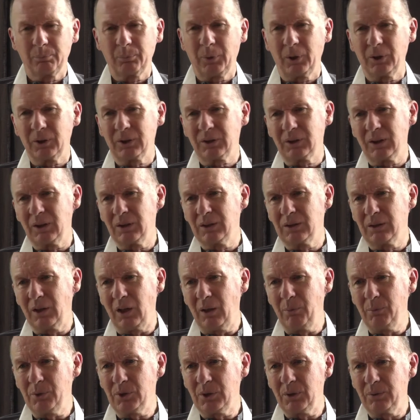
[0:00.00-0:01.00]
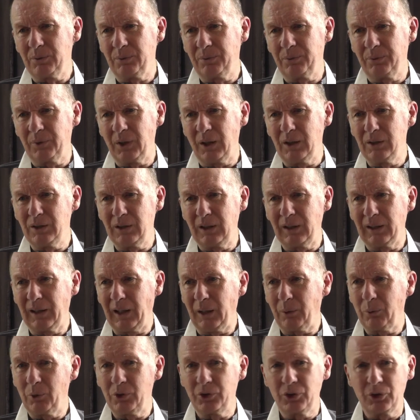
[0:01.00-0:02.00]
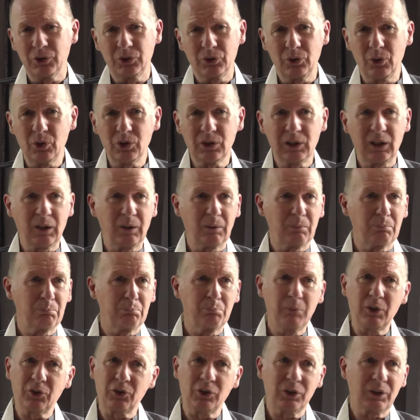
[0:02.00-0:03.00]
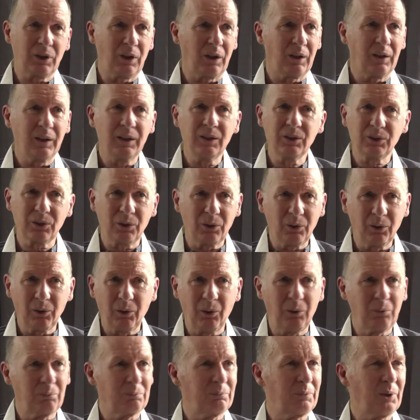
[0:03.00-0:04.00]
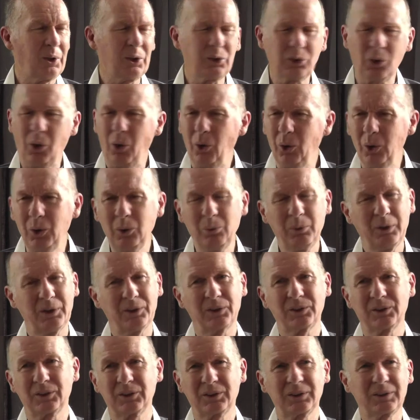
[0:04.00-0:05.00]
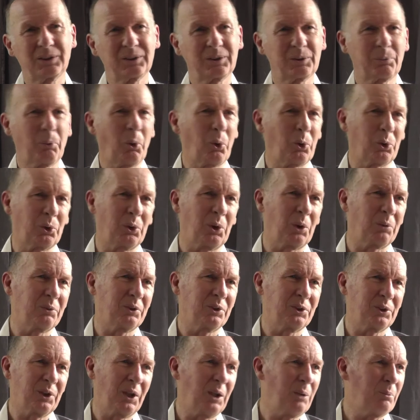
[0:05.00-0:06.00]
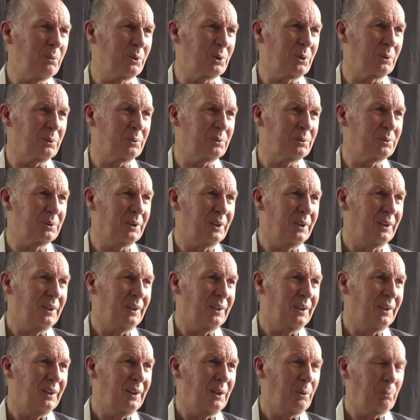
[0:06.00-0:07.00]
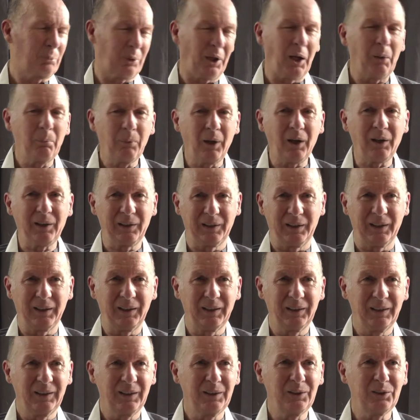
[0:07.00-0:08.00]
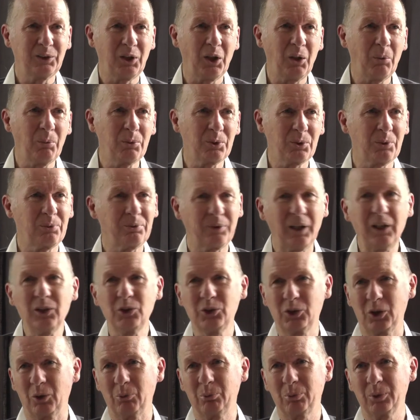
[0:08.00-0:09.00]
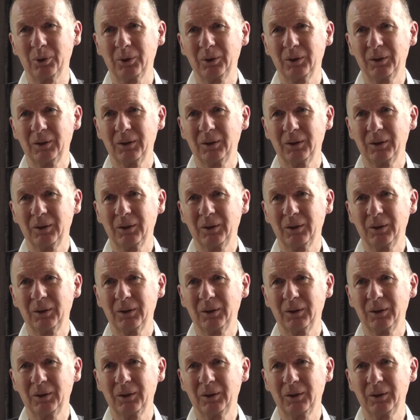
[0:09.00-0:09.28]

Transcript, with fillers: But in terms of Indian languages, usually Mitra is it's always spoken of in terms of, primarily in terms of friendship.